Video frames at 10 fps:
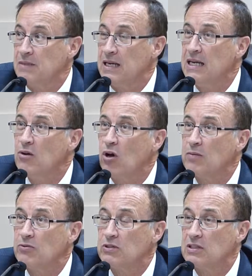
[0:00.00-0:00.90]

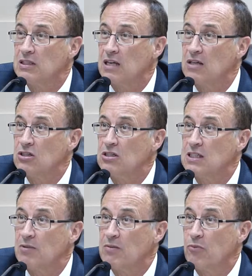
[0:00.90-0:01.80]
Inaudible discussions
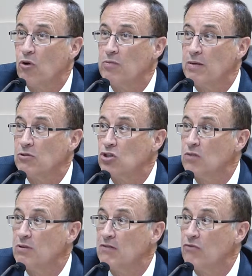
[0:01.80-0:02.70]
among board members
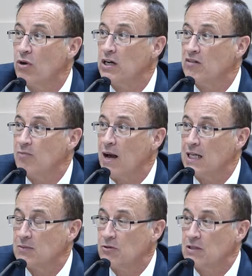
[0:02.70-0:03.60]
should be avoided if possible,